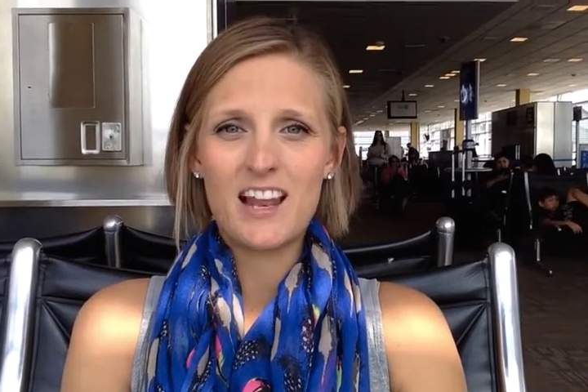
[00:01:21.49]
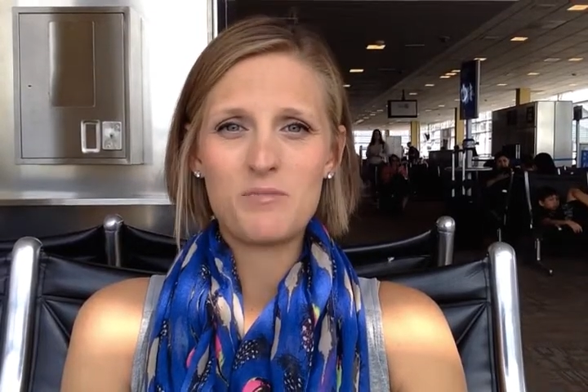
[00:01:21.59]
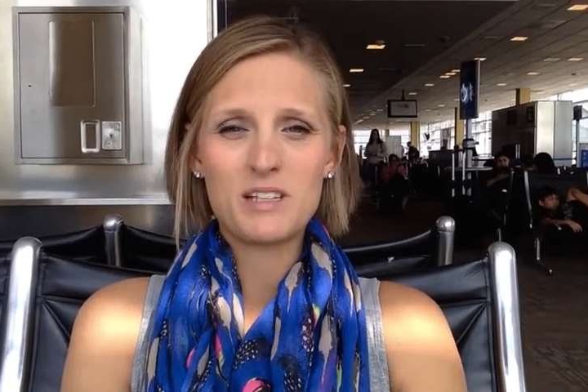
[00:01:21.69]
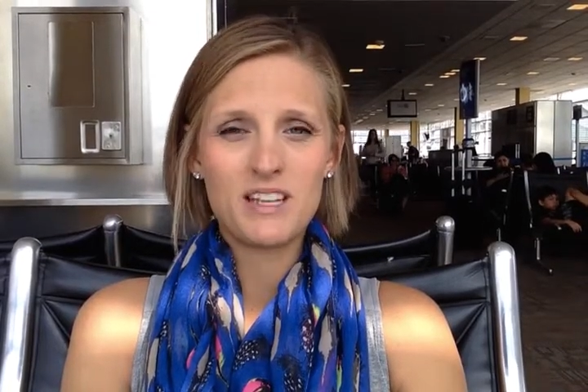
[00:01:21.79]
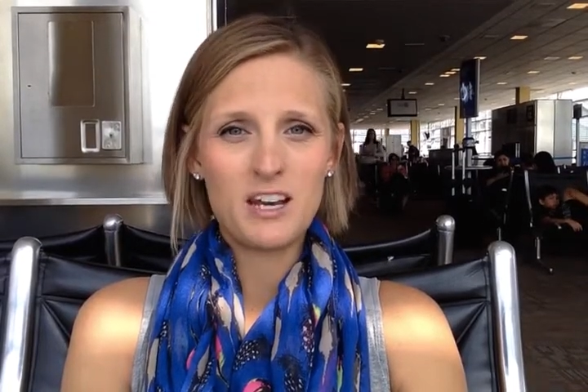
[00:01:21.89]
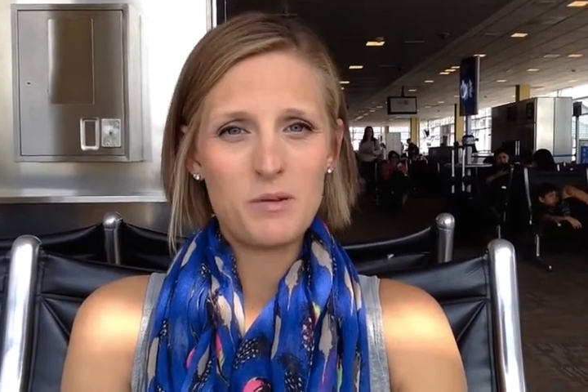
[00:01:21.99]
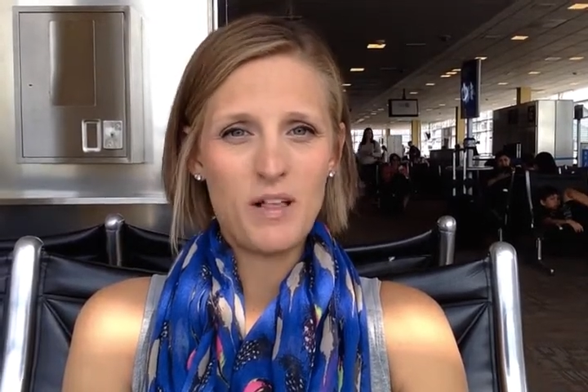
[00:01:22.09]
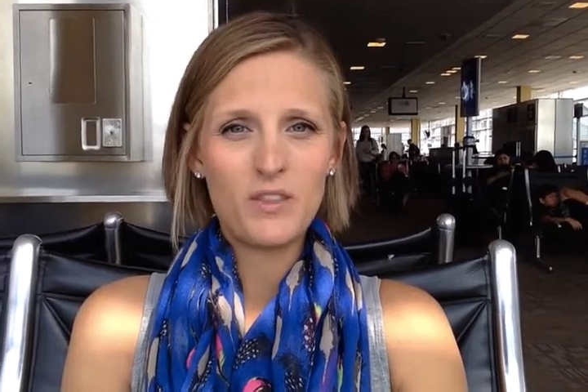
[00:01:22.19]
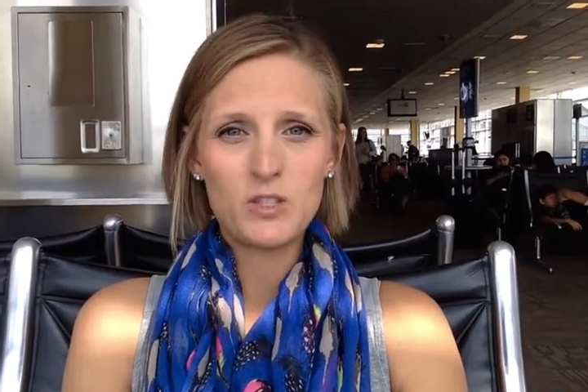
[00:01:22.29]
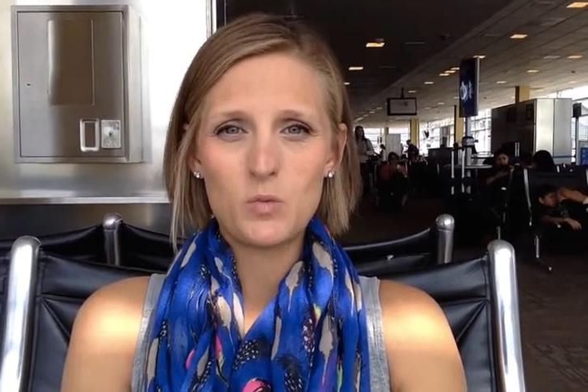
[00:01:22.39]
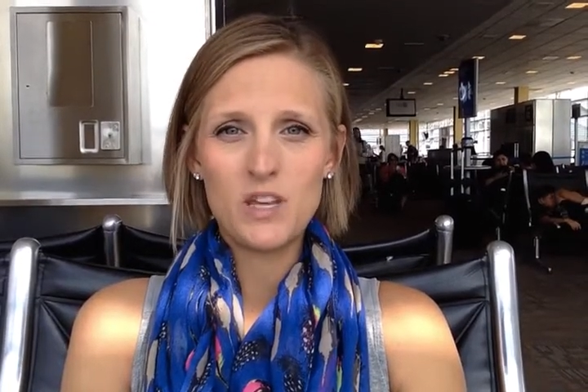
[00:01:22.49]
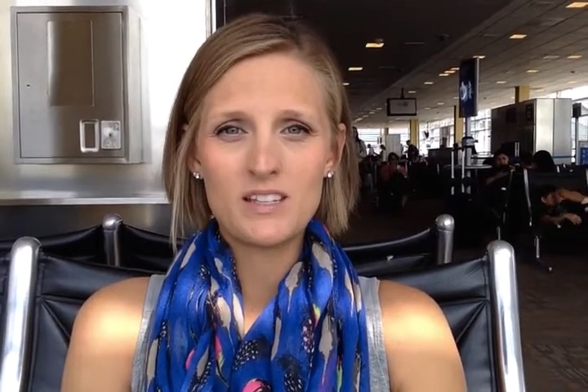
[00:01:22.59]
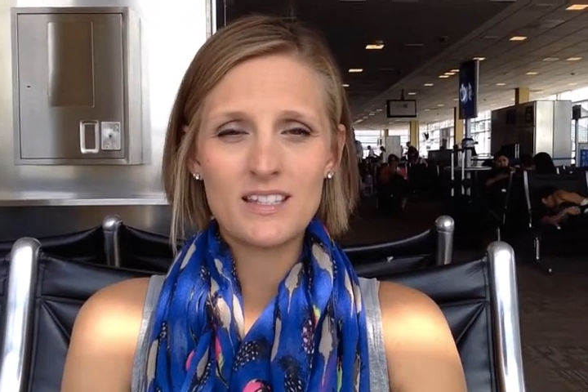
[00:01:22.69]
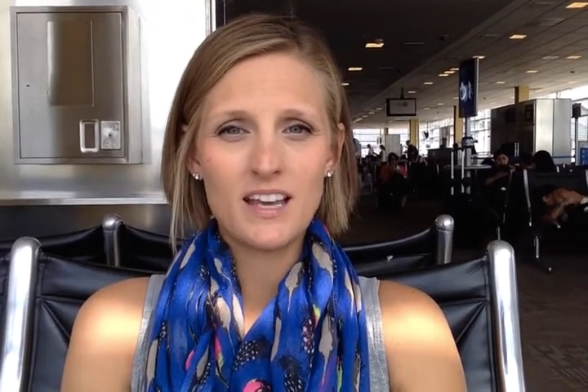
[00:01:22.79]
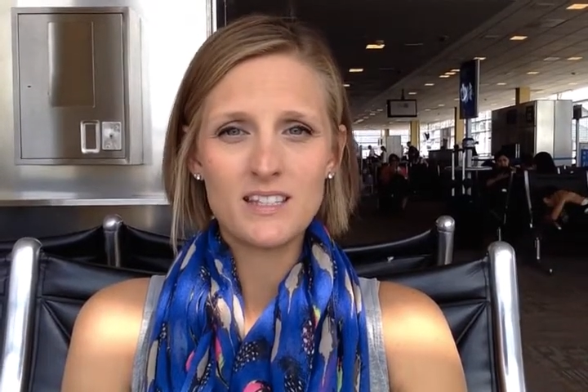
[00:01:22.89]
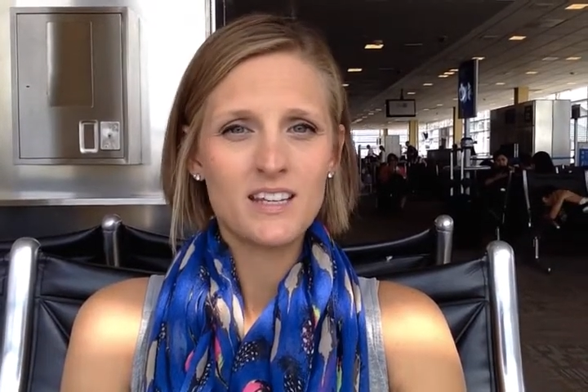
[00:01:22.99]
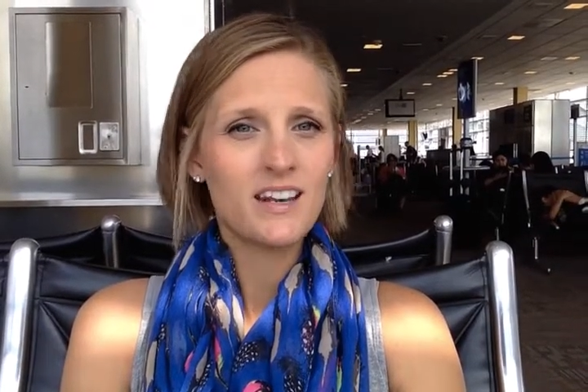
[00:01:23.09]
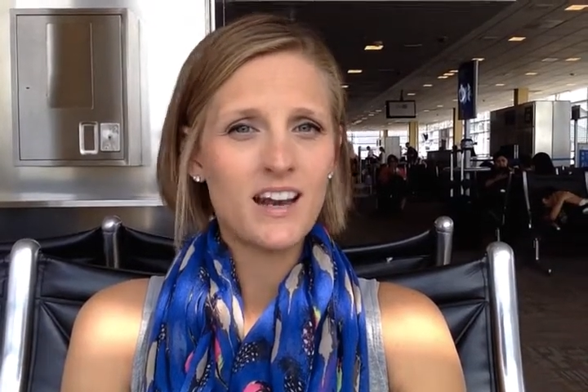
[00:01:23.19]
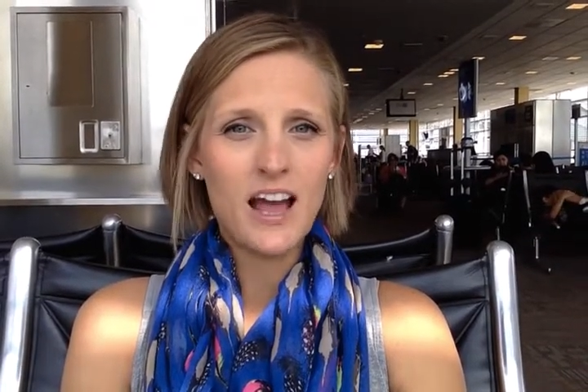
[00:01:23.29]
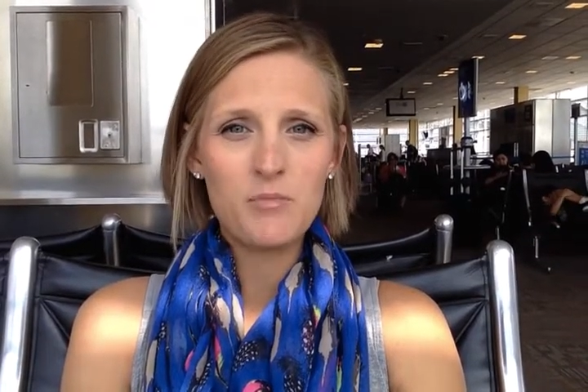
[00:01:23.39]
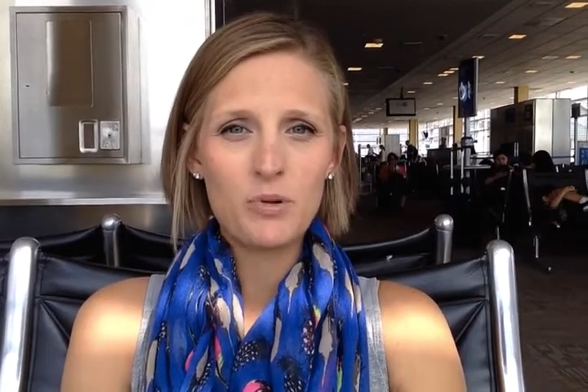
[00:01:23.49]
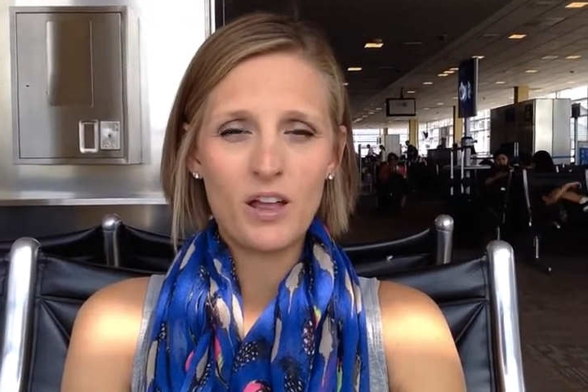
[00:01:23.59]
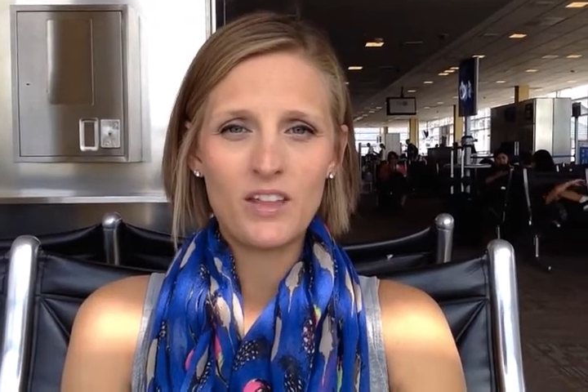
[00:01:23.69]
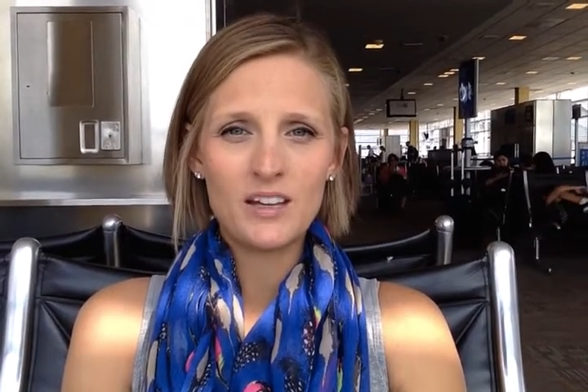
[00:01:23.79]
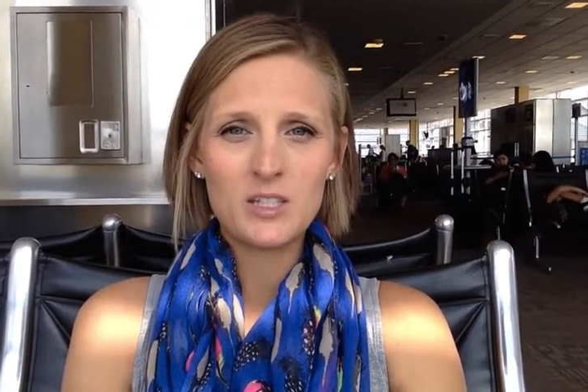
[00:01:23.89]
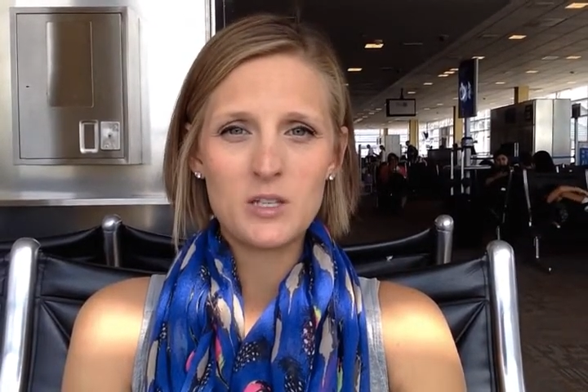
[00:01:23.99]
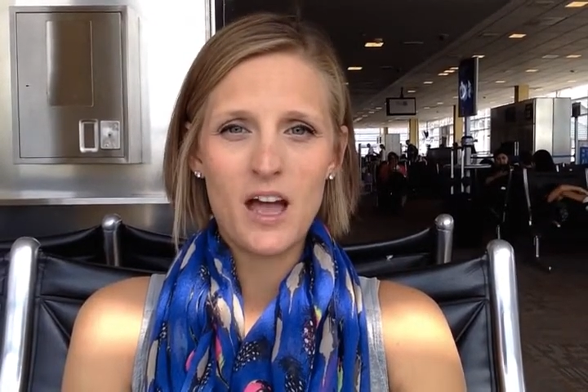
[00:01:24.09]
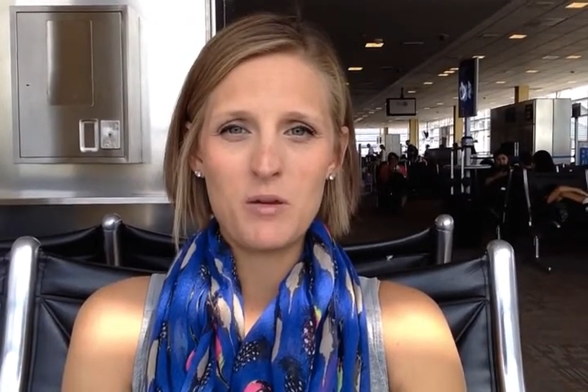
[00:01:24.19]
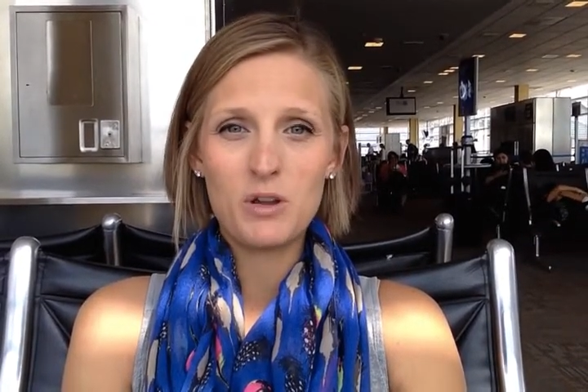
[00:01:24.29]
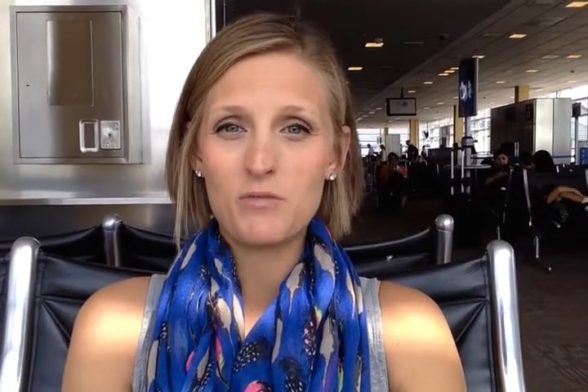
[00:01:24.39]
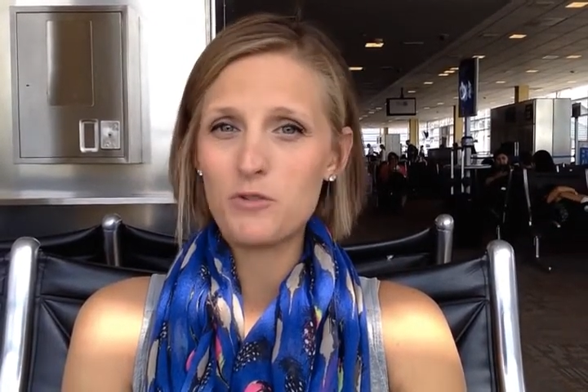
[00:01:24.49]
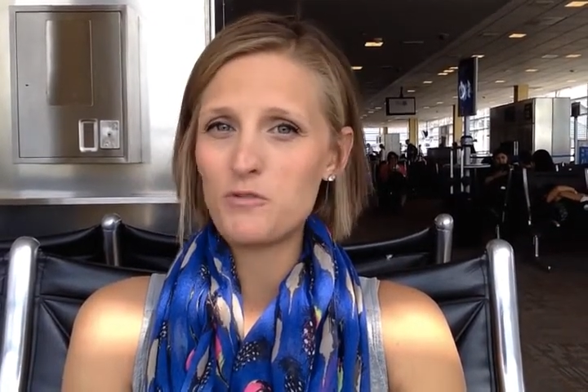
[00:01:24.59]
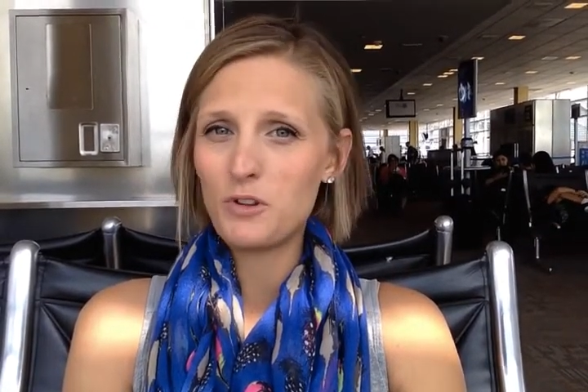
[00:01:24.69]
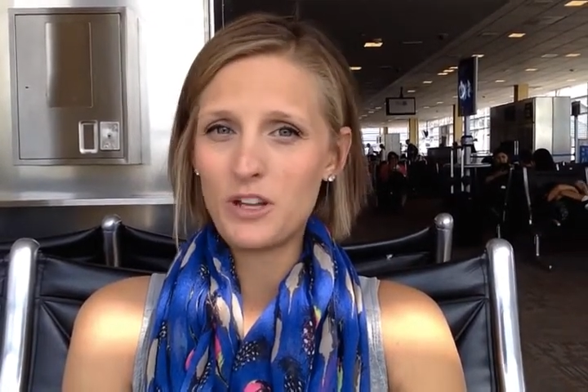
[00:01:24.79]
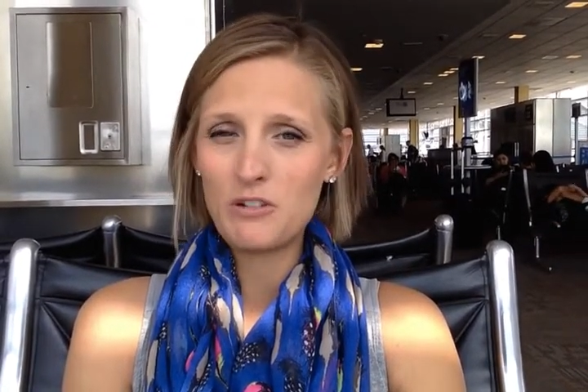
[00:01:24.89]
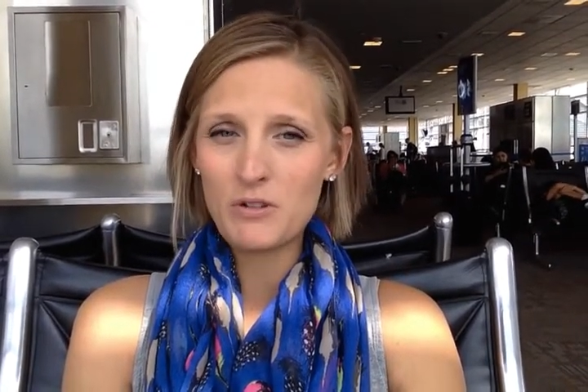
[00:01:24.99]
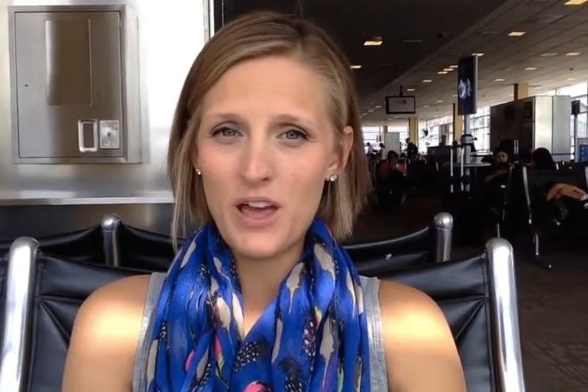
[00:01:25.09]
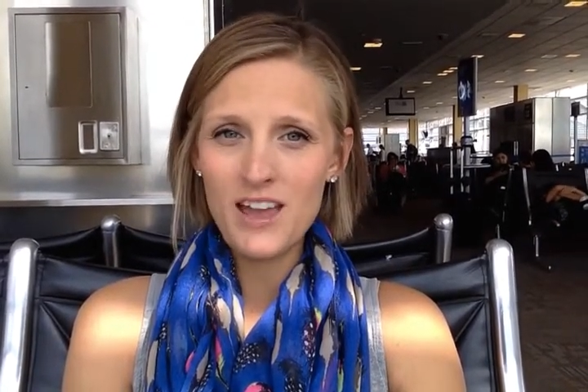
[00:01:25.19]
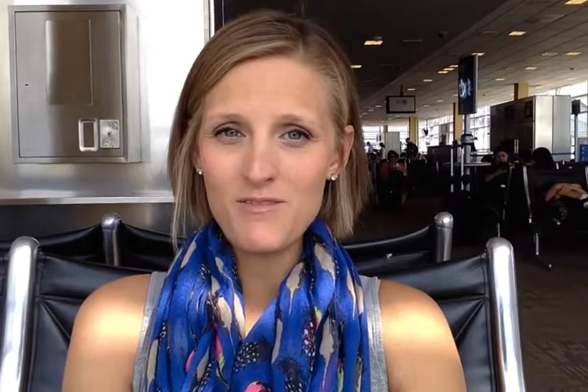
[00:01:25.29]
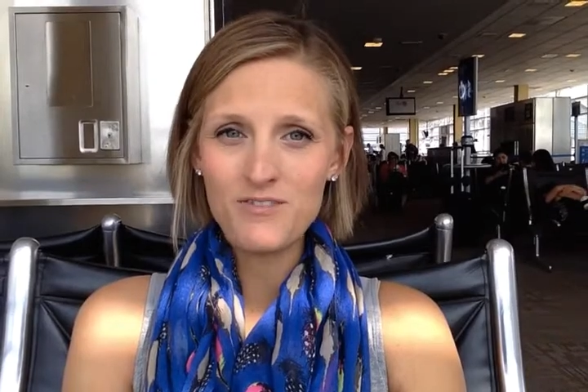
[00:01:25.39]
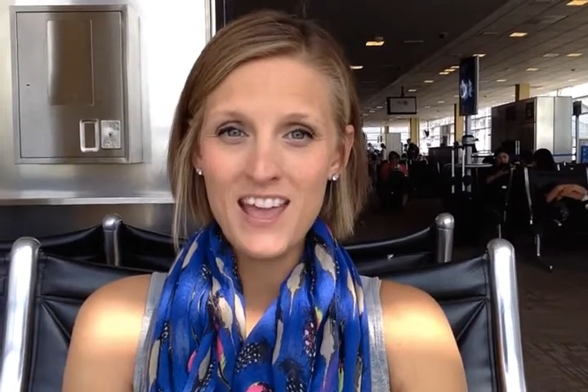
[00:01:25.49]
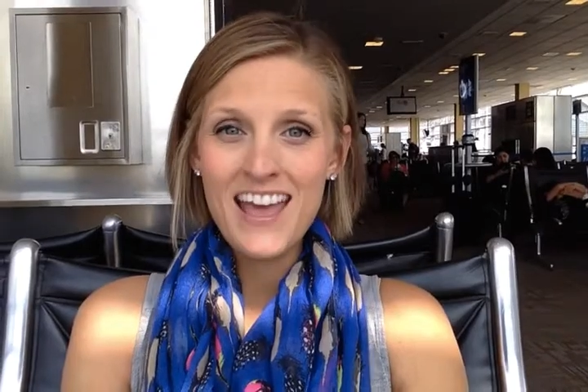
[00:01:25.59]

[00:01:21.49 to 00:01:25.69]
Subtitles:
and I'm excited about this week's lesson, and I pray that it's been fruitful in your life,